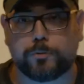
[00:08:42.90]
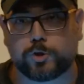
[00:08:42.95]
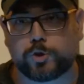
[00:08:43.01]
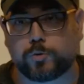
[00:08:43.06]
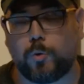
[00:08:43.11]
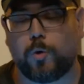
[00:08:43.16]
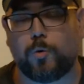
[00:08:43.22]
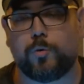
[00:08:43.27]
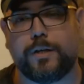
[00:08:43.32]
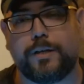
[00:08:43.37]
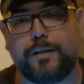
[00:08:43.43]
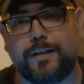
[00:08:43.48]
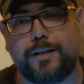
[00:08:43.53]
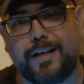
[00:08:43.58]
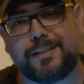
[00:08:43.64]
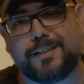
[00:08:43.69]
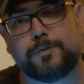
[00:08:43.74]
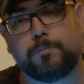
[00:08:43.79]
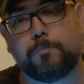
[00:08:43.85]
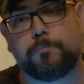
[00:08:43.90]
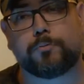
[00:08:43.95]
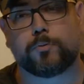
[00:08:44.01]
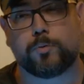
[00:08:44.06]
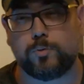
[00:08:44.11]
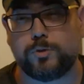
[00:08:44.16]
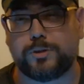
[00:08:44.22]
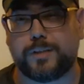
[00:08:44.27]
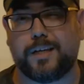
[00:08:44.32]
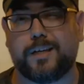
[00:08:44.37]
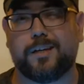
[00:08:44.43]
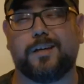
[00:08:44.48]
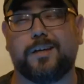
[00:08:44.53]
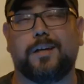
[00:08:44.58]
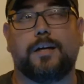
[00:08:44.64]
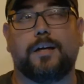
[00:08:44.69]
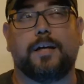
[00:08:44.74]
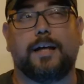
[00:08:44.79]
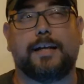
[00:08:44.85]
swollen. It's bruising.
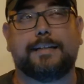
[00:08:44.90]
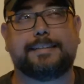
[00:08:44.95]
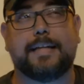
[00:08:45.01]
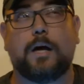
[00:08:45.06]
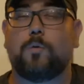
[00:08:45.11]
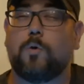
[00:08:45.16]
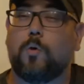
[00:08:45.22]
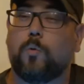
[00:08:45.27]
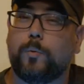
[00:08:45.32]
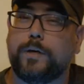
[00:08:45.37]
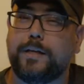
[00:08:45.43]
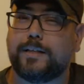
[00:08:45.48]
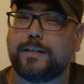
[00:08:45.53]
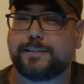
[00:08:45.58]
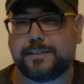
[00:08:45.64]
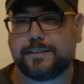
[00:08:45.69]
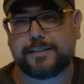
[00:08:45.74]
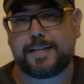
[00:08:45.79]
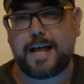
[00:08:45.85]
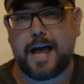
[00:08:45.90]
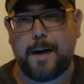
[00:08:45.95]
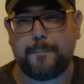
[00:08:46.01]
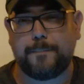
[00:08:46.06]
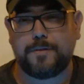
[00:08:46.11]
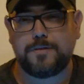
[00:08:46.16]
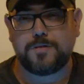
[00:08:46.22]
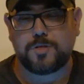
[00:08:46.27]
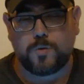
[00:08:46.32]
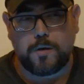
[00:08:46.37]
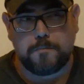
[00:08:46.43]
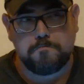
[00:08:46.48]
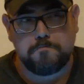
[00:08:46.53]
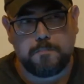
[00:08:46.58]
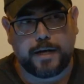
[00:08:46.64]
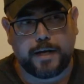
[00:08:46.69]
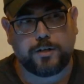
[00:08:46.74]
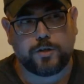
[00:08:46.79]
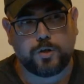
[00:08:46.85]
It's now a week since it happened, so I
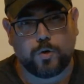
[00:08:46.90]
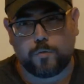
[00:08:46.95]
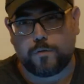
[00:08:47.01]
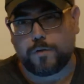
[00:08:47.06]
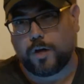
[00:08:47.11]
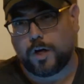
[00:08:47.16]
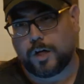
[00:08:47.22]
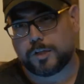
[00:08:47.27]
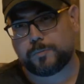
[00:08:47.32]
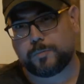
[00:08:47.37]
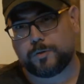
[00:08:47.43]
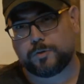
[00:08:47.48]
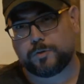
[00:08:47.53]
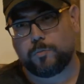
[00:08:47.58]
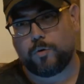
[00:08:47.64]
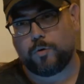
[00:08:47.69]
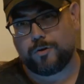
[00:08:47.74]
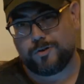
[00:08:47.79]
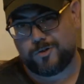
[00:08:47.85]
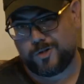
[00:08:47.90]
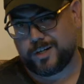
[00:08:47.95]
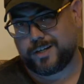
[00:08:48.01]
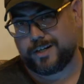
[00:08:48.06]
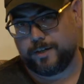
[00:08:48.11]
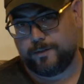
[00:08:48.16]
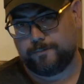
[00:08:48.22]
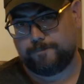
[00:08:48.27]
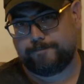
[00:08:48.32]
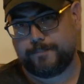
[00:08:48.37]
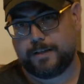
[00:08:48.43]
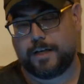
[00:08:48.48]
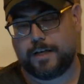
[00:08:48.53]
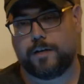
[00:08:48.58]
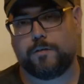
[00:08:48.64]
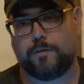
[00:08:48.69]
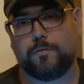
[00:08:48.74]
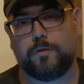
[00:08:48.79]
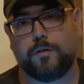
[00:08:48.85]
might go to the hospital tomorrow to check it out and
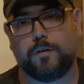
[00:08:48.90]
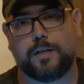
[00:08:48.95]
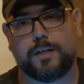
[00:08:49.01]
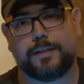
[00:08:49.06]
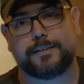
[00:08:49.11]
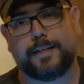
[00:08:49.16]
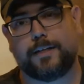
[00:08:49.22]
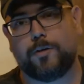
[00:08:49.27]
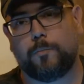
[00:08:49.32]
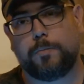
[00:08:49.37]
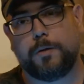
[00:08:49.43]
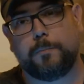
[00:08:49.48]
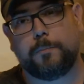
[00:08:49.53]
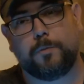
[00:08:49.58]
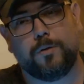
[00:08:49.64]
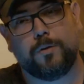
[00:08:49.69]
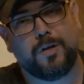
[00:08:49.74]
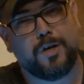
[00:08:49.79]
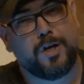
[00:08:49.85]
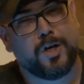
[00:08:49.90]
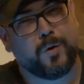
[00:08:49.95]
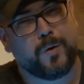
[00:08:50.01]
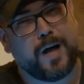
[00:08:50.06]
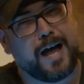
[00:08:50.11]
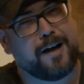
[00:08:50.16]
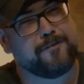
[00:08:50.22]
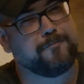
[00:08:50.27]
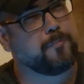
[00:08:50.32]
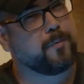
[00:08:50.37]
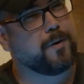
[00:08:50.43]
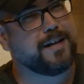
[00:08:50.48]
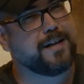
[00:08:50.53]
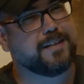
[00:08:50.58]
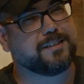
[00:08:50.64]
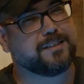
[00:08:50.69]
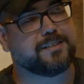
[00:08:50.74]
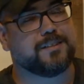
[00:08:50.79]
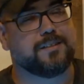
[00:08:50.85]
get it. Because I know people who have
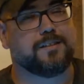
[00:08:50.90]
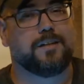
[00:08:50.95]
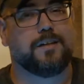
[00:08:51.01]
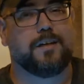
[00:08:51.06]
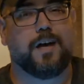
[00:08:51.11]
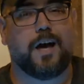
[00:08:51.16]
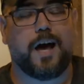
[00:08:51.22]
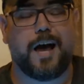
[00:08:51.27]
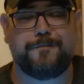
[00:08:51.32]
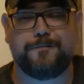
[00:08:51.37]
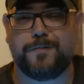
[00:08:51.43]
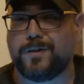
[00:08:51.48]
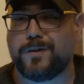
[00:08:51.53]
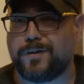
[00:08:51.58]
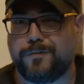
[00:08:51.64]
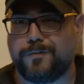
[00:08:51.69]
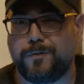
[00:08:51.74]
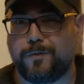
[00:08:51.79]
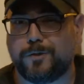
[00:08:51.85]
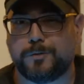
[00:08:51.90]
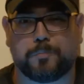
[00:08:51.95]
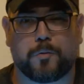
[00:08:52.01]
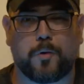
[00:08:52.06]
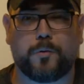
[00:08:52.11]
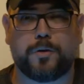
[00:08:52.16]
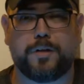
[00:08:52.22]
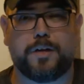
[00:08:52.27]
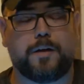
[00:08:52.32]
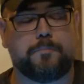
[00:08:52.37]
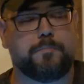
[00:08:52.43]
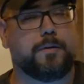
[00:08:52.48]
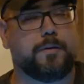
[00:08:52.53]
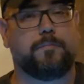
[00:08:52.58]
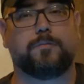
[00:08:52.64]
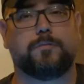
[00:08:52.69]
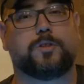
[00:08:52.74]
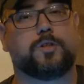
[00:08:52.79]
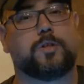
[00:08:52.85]
breaks. I figured if it was broken, I'd be
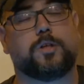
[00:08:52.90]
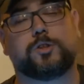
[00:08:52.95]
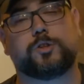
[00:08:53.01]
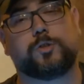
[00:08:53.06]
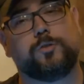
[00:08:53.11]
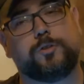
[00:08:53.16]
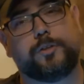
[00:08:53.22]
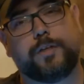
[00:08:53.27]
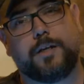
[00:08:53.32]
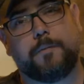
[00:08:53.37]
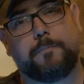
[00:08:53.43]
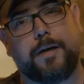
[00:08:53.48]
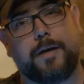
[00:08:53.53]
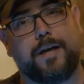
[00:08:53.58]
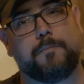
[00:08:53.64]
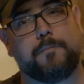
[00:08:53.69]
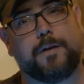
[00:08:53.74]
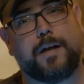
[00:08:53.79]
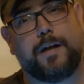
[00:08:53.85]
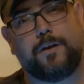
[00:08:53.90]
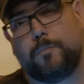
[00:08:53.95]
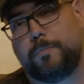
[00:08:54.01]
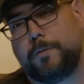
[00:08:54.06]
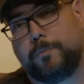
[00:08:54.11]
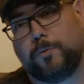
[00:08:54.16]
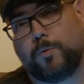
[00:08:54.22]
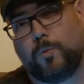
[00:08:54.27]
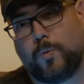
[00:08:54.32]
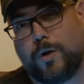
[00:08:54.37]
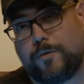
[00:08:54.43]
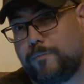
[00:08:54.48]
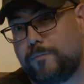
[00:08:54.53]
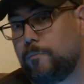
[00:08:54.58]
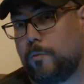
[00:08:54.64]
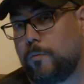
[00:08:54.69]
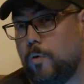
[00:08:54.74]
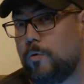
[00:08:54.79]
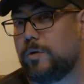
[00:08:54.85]
in excruciating pain, but I know people who have
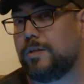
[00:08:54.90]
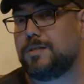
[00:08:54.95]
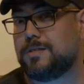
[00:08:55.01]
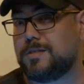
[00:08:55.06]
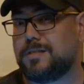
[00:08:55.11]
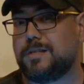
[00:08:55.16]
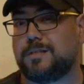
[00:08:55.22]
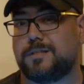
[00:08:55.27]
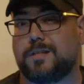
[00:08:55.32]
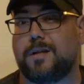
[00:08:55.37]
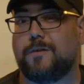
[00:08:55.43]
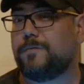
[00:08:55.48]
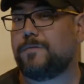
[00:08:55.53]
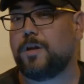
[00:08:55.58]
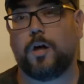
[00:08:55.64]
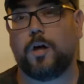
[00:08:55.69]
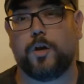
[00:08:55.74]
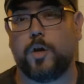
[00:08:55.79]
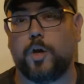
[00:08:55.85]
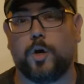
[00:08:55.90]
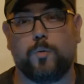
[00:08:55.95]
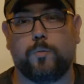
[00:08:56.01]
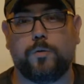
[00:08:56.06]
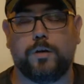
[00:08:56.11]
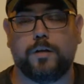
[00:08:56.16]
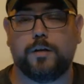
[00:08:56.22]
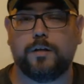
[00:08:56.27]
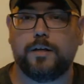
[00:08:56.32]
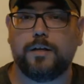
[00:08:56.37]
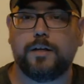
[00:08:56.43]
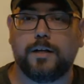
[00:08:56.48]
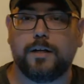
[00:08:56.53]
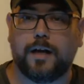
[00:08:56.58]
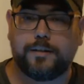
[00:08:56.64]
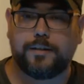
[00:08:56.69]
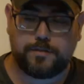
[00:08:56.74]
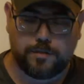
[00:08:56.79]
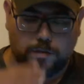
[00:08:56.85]
broken stuff and not known
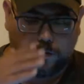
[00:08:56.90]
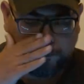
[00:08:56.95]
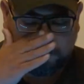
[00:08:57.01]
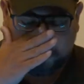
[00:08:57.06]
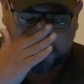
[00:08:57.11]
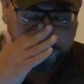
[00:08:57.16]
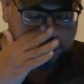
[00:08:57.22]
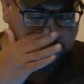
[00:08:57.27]
until much